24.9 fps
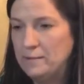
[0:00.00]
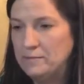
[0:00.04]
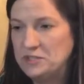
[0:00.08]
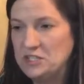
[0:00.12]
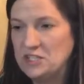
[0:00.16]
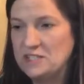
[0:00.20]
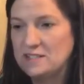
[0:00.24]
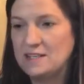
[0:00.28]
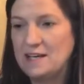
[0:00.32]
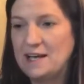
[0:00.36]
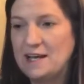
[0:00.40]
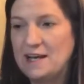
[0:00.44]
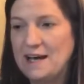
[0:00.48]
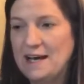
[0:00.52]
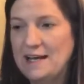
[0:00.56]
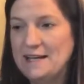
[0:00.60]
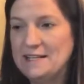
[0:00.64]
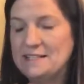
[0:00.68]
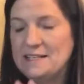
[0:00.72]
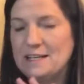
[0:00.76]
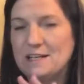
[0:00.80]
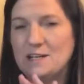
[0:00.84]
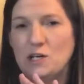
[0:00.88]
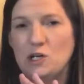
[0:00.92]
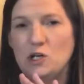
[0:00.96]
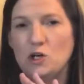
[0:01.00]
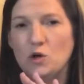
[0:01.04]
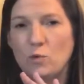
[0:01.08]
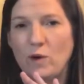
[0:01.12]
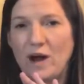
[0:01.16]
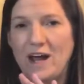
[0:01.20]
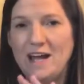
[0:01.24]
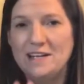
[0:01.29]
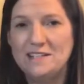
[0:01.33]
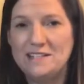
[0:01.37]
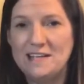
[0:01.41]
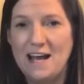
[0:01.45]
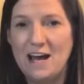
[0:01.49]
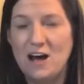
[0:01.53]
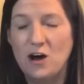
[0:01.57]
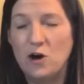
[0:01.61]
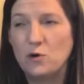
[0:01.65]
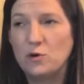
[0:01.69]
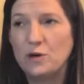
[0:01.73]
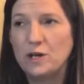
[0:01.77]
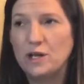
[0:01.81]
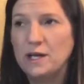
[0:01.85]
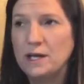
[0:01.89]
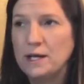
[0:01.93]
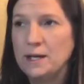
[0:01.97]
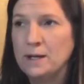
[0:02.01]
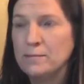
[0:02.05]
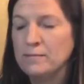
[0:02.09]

just like I did, you know, write down,